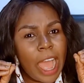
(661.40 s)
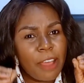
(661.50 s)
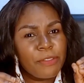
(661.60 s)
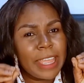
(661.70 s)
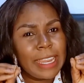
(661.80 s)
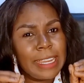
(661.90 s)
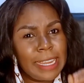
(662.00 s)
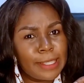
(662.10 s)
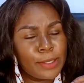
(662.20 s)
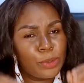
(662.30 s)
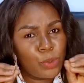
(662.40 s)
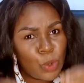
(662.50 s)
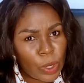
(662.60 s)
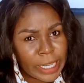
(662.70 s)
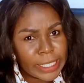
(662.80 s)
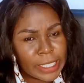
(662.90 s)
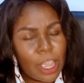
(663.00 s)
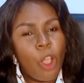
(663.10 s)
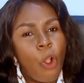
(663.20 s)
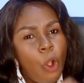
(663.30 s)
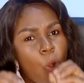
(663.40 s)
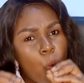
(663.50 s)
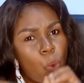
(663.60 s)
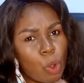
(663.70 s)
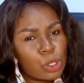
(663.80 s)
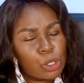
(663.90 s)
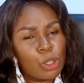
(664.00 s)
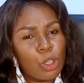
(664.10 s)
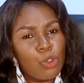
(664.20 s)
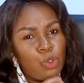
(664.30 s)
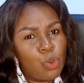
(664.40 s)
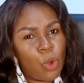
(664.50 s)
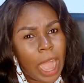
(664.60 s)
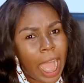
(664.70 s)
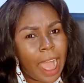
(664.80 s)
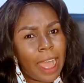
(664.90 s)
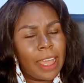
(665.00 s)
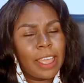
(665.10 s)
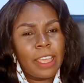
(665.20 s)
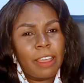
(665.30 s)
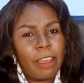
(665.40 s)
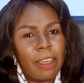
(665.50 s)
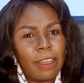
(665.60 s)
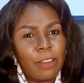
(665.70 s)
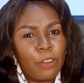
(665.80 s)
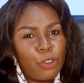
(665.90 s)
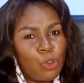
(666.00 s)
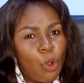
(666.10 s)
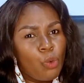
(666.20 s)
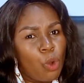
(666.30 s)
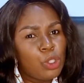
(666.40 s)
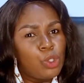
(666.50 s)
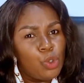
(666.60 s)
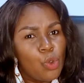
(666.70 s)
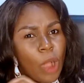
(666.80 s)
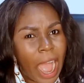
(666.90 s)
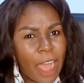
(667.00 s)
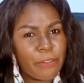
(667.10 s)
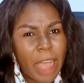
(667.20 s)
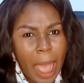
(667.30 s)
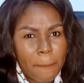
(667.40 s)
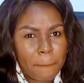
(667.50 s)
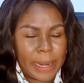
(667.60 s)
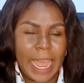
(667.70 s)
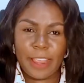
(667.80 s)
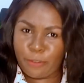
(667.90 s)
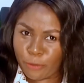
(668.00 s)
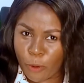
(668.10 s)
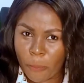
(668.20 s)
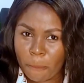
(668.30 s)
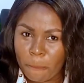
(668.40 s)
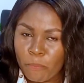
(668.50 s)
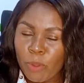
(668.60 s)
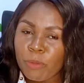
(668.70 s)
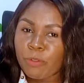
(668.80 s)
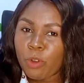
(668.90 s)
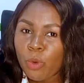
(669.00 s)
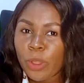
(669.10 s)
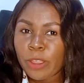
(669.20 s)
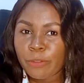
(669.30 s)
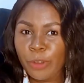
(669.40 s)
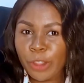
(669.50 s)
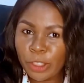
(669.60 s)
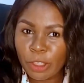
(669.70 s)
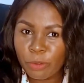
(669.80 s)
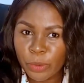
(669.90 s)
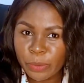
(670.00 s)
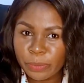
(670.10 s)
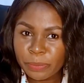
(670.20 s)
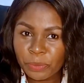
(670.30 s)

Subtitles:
have a little knowledge on what you are, or what you have applied for before going for an interview.